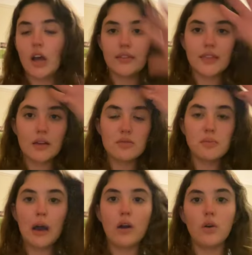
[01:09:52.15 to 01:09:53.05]
I think I'm
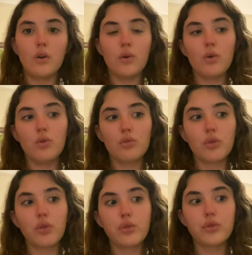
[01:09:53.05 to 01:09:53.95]
about
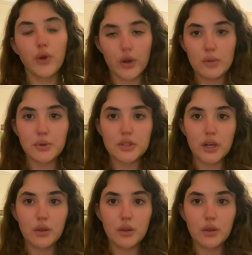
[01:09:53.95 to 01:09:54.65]
30%